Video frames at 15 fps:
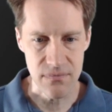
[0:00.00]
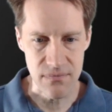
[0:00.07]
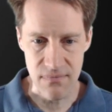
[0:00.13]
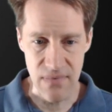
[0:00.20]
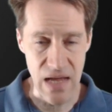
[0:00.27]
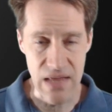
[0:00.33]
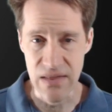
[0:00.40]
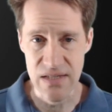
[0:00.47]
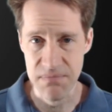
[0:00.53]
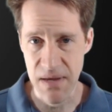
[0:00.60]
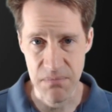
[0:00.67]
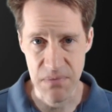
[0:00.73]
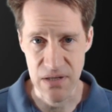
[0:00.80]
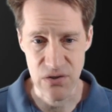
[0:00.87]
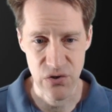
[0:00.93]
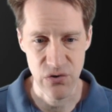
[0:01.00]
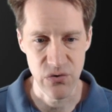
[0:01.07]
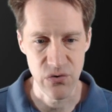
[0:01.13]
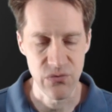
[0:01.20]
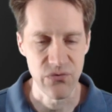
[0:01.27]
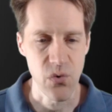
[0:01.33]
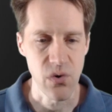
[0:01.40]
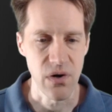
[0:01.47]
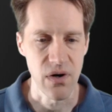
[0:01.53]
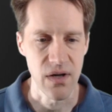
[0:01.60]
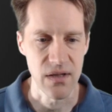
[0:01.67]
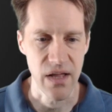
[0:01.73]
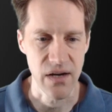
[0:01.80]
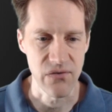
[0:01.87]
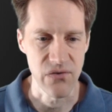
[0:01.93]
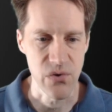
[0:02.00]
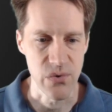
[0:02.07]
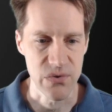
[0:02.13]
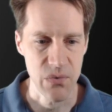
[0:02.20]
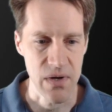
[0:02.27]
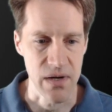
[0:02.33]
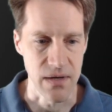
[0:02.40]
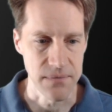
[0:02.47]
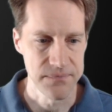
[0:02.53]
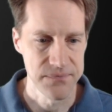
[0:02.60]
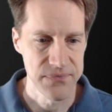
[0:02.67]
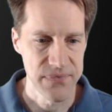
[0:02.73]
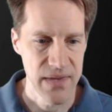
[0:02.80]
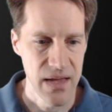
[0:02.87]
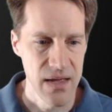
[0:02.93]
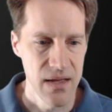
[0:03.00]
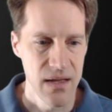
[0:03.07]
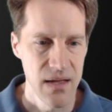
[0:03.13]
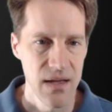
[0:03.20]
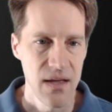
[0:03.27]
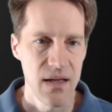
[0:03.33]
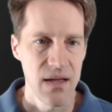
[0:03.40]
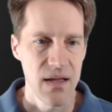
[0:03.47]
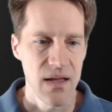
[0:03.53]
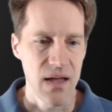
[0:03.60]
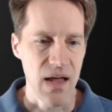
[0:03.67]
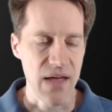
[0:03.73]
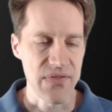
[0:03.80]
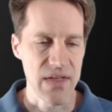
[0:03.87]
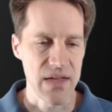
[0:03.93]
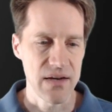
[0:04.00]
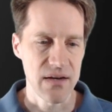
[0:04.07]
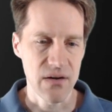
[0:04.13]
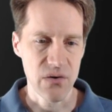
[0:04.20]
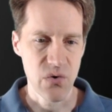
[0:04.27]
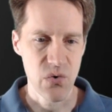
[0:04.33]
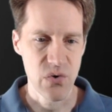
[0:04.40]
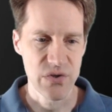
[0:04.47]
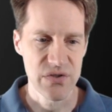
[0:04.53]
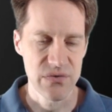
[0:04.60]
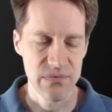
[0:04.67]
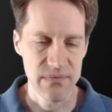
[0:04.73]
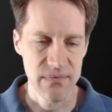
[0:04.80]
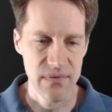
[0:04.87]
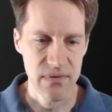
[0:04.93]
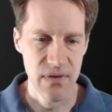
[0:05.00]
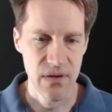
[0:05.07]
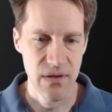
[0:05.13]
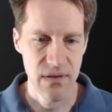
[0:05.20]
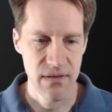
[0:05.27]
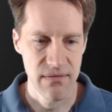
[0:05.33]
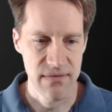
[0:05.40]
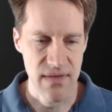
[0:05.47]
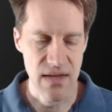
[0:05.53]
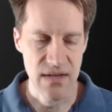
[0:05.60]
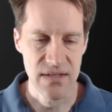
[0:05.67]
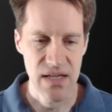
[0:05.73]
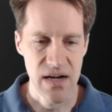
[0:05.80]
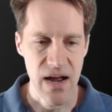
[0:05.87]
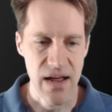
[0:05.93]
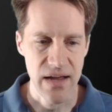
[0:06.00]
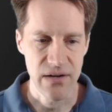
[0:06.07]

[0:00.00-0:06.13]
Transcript: And this may be true for a lot of you as well. And then, of course, things that I had